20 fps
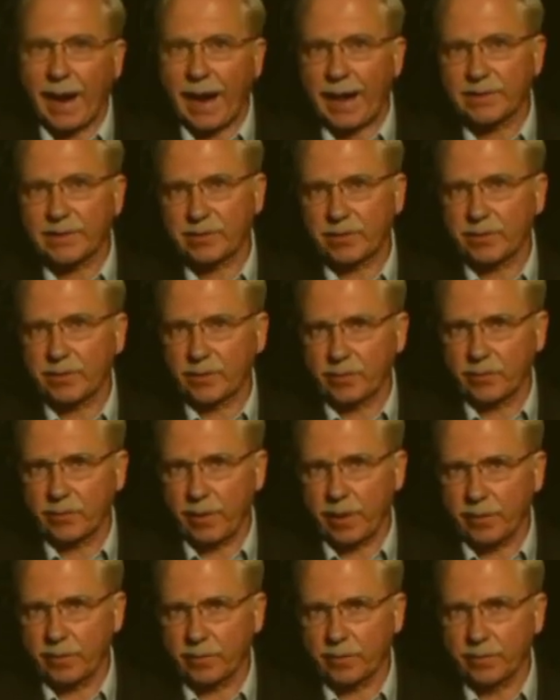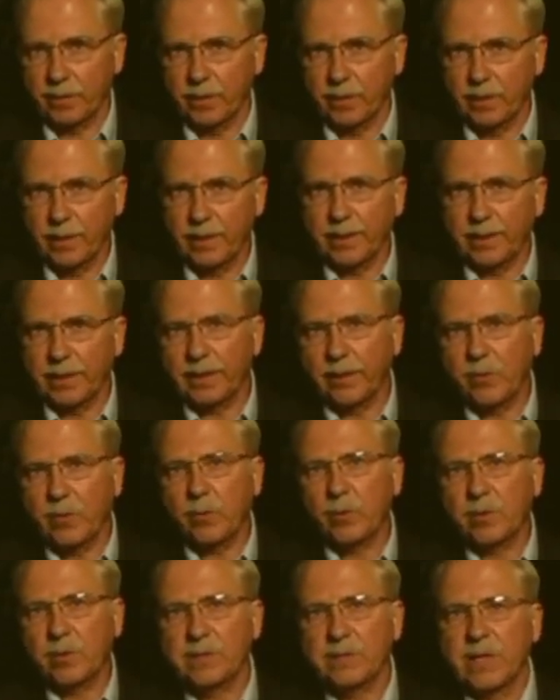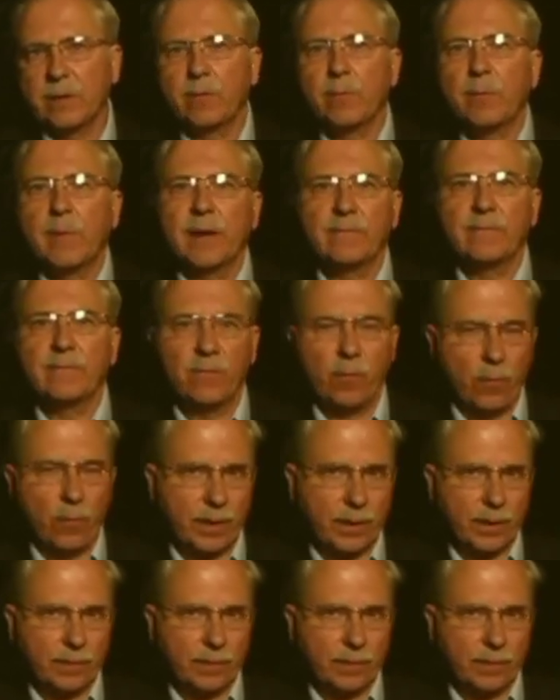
to the ground. In other words, they were made void